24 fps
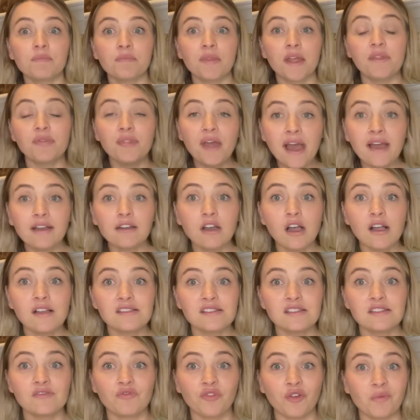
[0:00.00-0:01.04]
And that
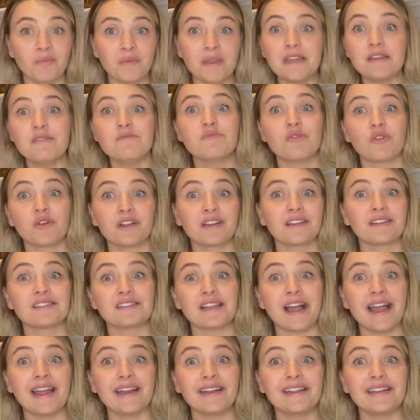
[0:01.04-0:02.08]
causes for me more
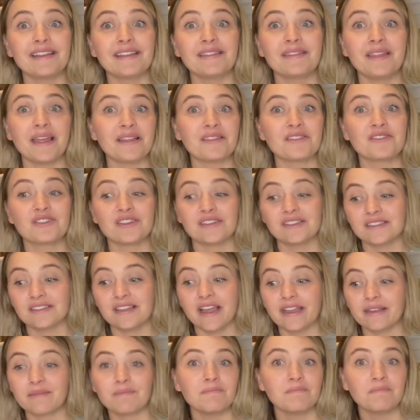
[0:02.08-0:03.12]
anxiety than just
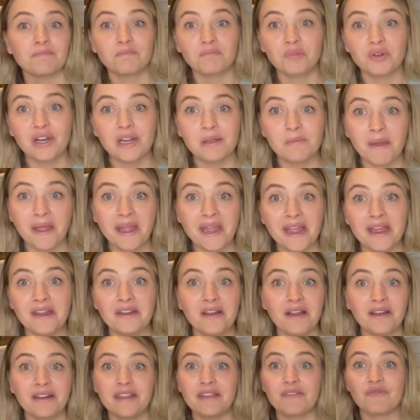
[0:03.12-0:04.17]
like putting my hand
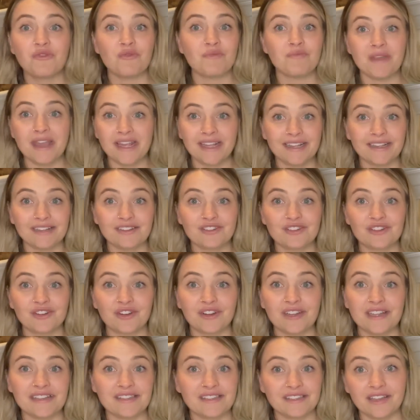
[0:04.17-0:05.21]
on him and making sure
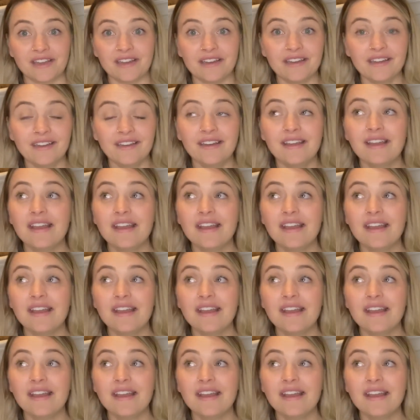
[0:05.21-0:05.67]
he's good.